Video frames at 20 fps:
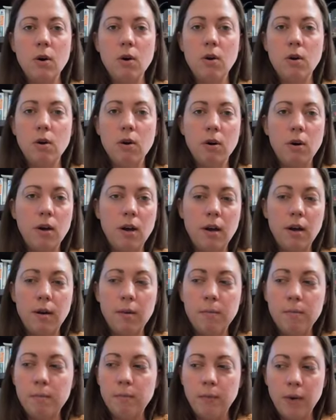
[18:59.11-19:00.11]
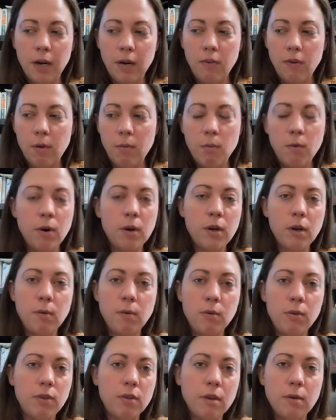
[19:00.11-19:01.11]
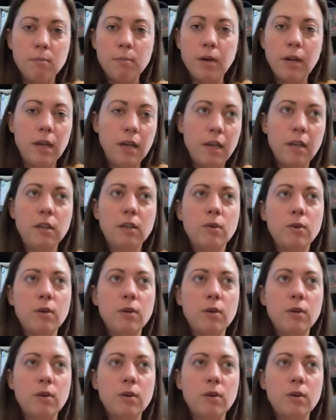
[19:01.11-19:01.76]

or whenever I'm working with somebody